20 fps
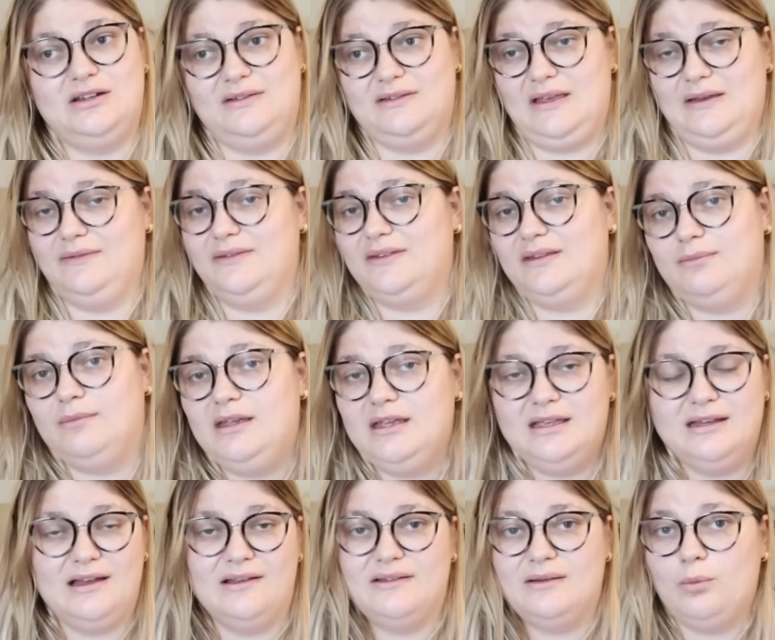just gives to me.
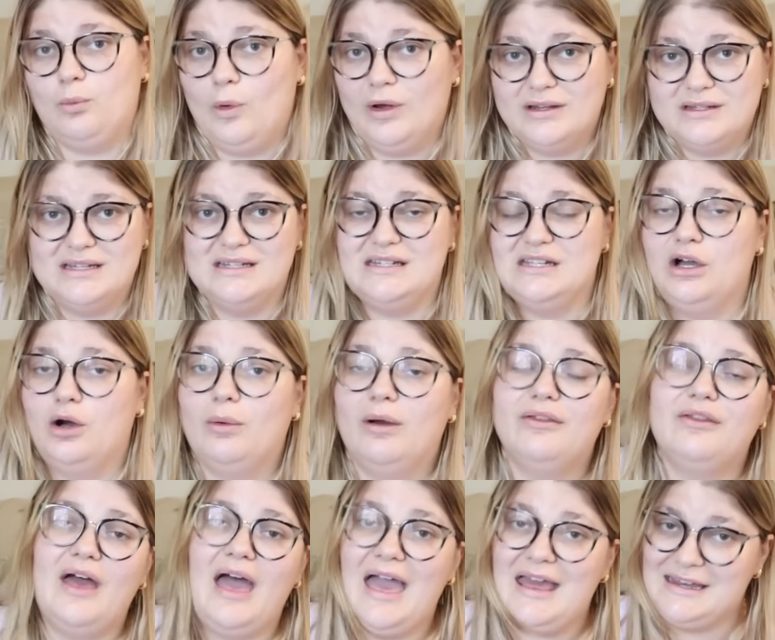He doesn't want to deal
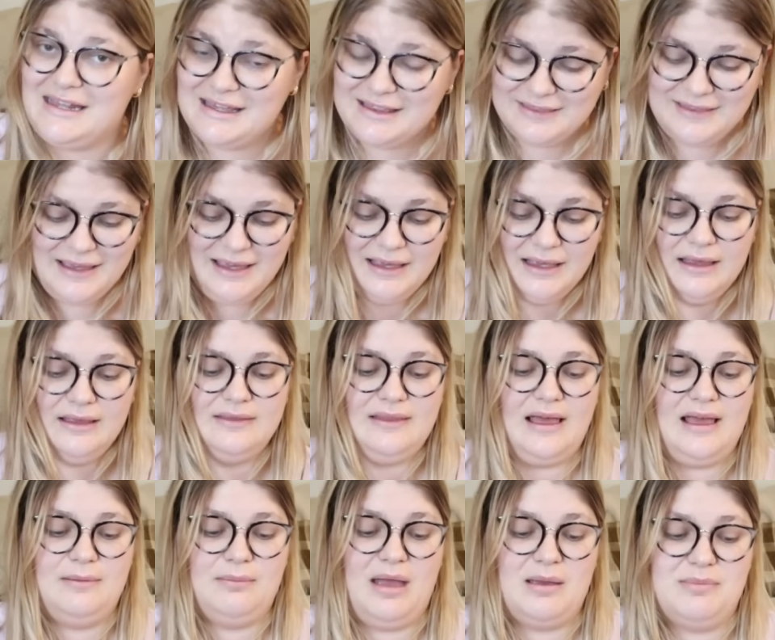with anything
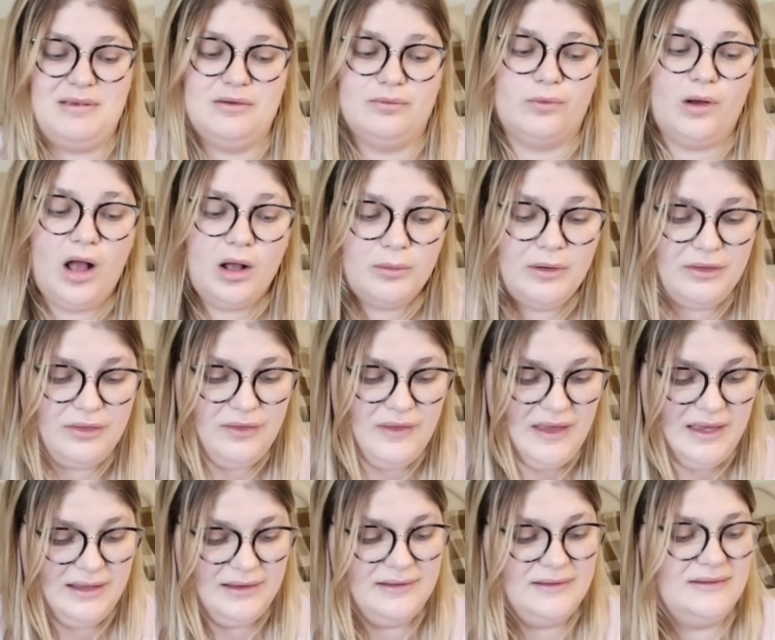that might be wrong with
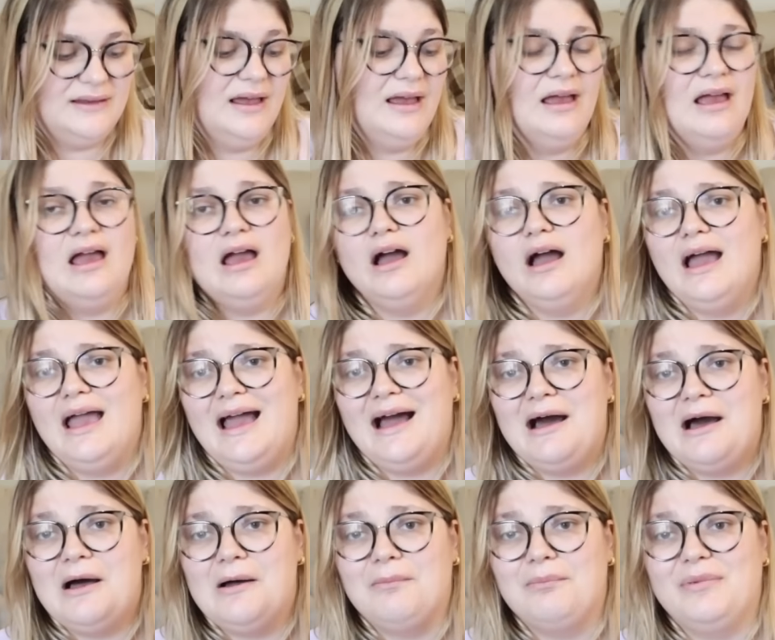things.
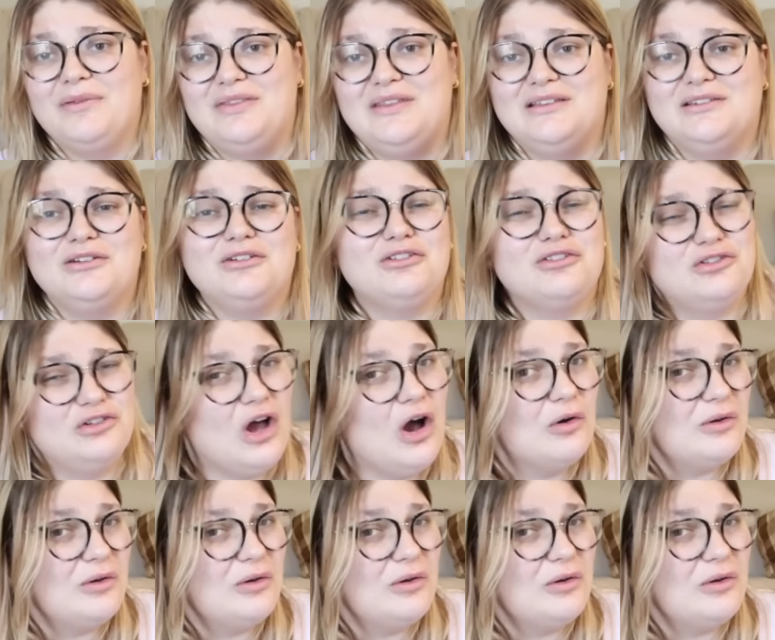Um, but these are so